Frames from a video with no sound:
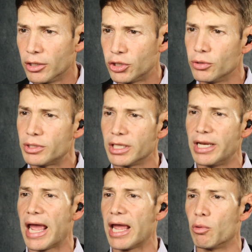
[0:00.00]
Do
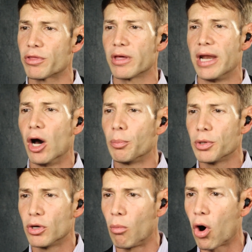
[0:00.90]
today what's going to help
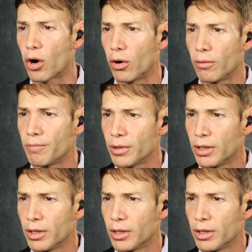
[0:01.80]
you tomorrow.